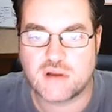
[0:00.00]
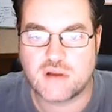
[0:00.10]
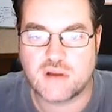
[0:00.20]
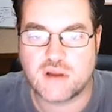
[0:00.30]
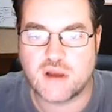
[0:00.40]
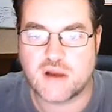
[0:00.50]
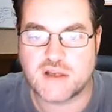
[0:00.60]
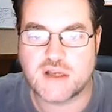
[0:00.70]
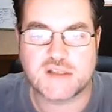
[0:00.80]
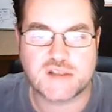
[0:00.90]
And you
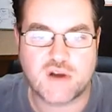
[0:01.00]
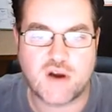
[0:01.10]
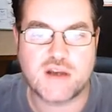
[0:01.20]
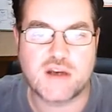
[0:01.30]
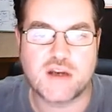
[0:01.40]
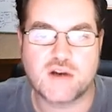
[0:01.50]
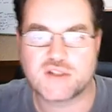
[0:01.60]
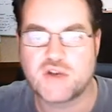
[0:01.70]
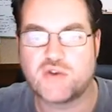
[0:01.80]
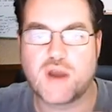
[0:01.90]
need to sign in, and it'll
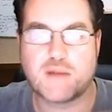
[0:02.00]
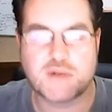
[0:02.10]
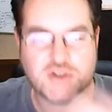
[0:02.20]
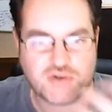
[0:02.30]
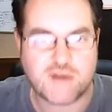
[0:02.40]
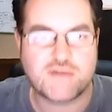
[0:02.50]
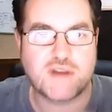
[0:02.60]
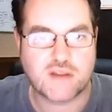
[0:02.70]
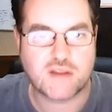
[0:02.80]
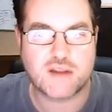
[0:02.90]
tell you how much
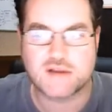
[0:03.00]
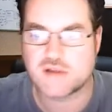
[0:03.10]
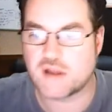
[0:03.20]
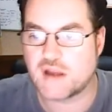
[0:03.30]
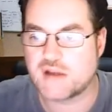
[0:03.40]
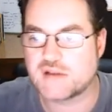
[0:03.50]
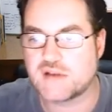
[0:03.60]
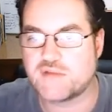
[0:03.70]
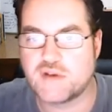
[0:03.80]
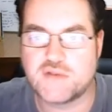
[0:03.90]
traffic and things like that is. If
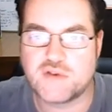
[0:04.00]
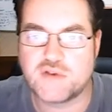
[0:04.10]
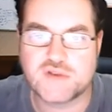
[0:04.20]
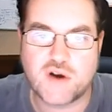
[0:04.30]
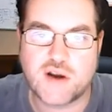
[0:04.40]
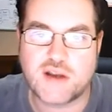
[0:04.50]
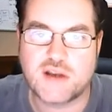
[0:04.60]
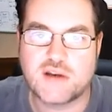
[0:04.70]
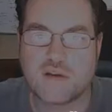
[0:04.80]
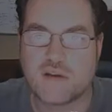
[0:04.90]
you do sign
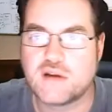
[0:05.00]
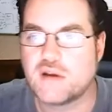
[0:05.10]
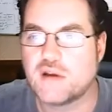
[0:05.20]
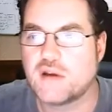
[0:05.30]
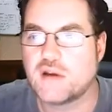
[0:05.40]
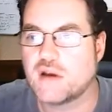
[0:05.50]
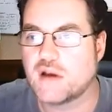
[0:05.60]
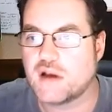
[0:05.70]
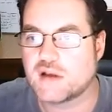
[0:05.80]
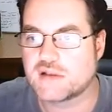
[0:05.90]
in,
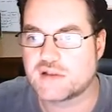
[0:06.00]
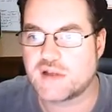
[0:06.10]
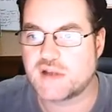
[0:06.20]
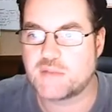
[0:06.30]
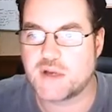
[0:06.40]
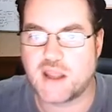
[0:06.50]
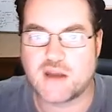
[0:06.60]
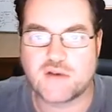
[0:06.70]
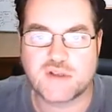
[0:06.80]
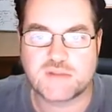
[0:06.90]
set up an account
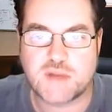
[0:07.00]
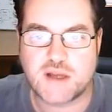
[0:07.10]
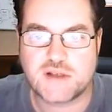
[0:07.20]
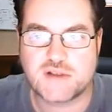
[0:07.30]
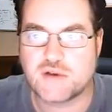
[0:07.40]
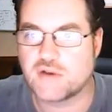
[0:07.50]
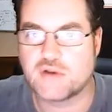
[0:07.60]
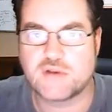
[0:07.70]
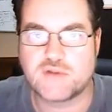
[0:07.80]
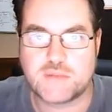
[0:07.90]
on this page, on the
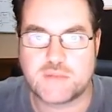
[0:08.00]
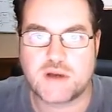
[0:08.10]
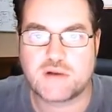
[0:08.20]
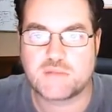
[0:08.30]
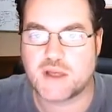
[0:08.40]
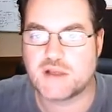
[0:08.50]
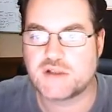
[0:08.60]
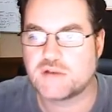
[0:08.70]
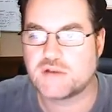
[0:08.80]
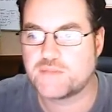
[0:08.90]
Flipper page.
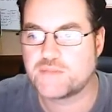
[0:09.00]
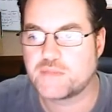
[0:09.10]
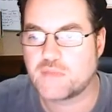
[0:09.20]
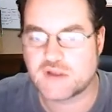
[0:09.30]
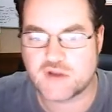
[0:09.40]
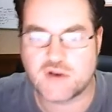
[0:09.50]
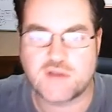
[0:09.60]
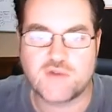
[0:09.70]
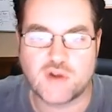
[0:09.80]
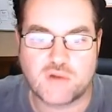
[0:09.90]
So it'll give
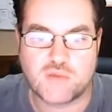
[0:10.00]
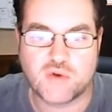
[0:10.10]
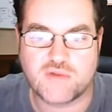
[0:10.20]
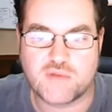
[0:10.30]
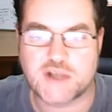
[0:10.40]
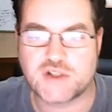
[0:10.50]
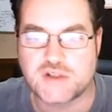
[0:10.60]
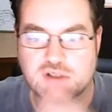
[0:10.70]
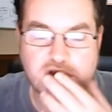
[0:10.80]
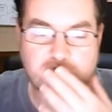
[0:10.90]
you a lot more information.
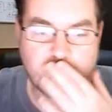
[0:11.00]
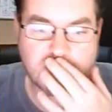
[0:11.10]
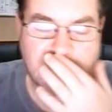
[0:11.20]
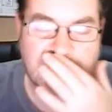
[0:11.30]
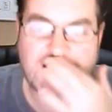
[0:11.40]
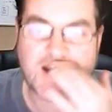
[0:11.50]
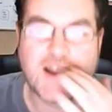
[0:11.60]
So it's worth checking out.